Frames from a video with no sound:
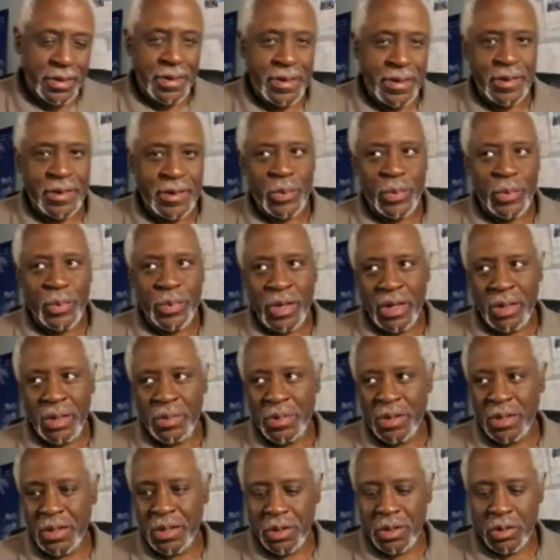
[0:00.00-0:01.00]

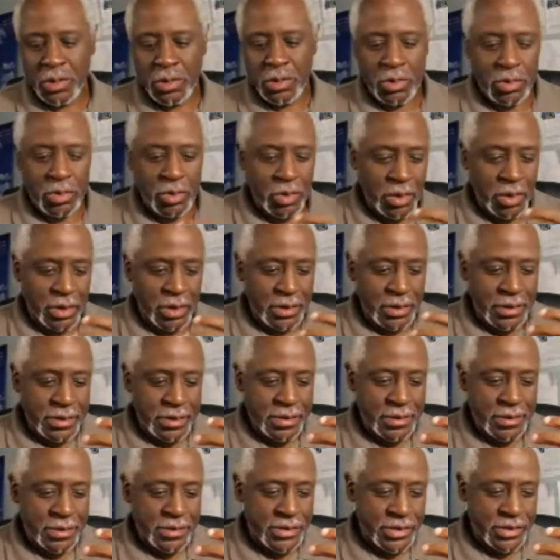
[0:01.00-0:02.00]
maybe you
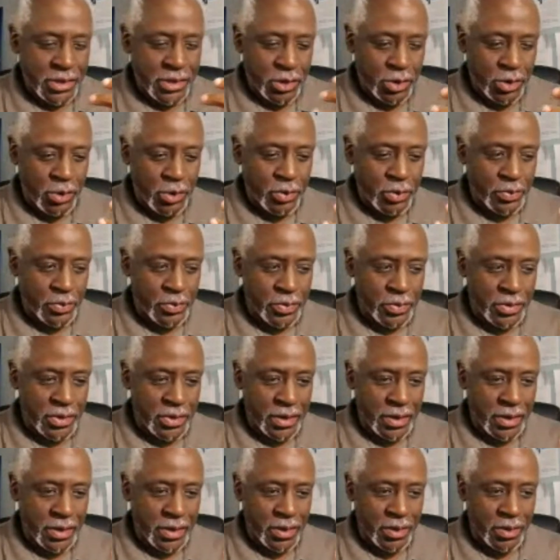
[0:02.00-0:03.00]
sell
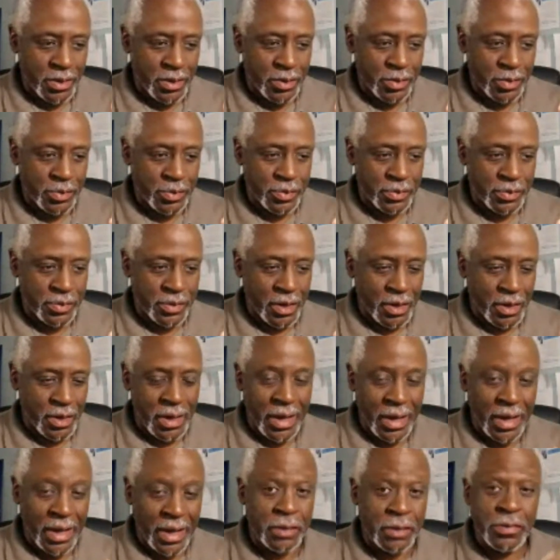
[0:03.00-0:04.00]
a
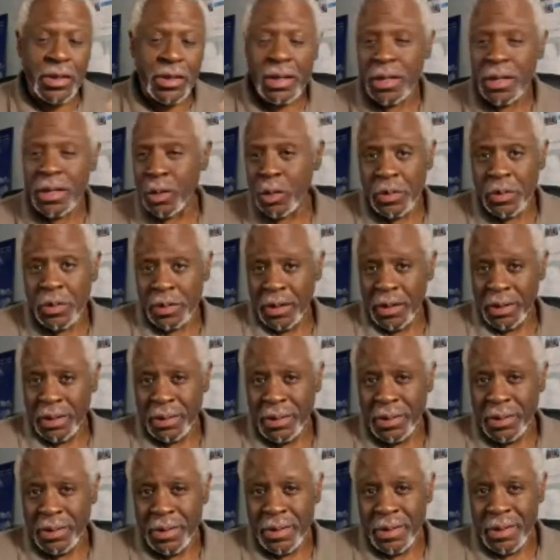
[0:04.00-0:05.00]
line of clothing,
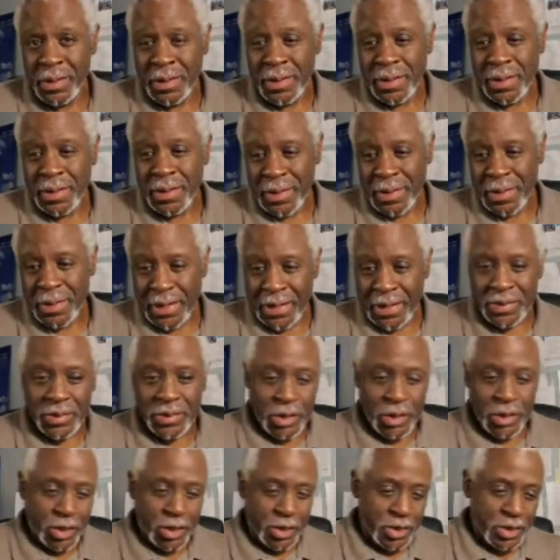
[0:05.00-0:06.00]
and
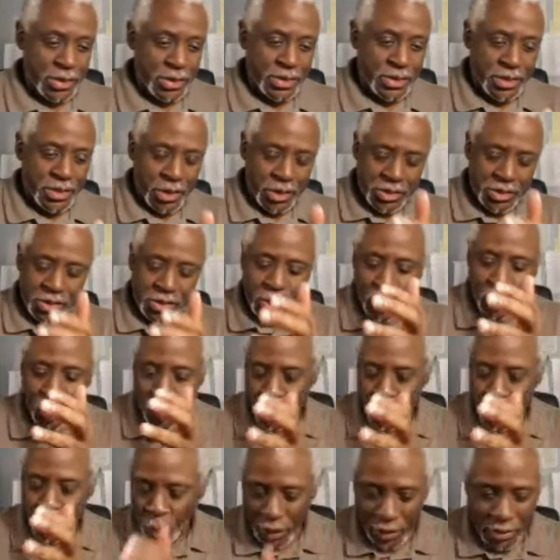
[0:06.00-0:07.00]
there's your
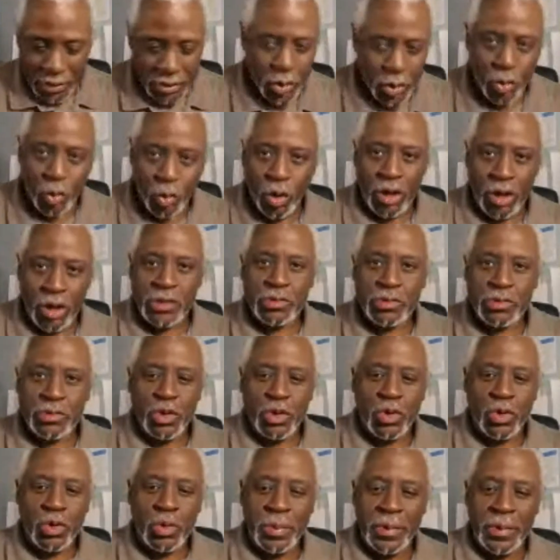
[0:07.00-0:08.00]
winter
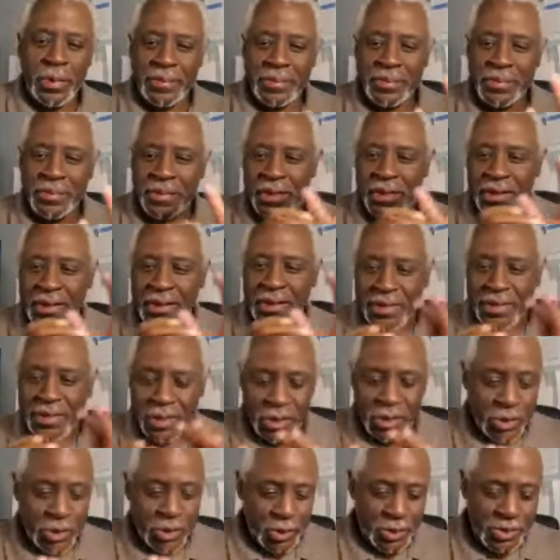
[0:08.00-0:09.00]
wardrobe and
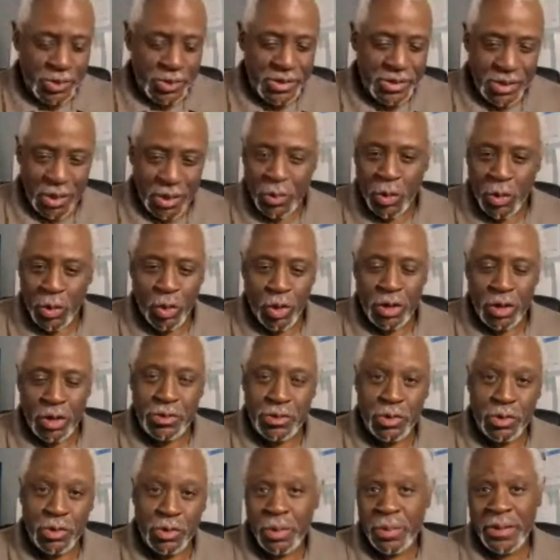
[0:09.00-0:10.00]
there's your summer
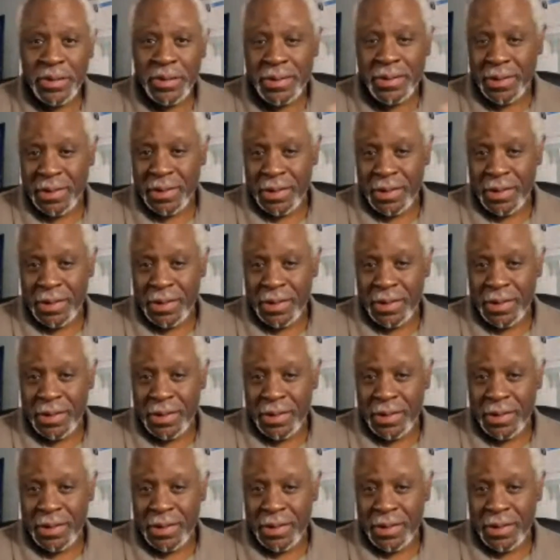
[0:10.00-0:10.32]
wardrobe, and